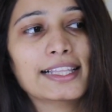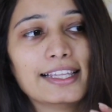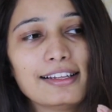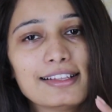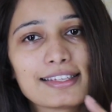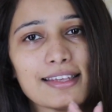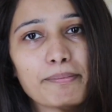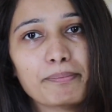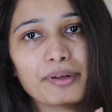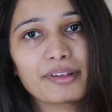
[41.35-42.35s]
little
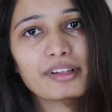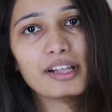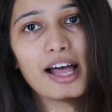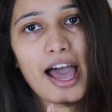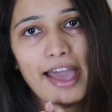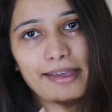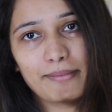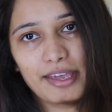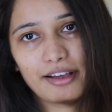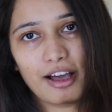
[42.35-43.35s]
simple eye
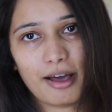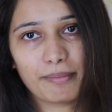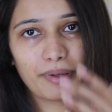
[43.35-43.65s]
makeup.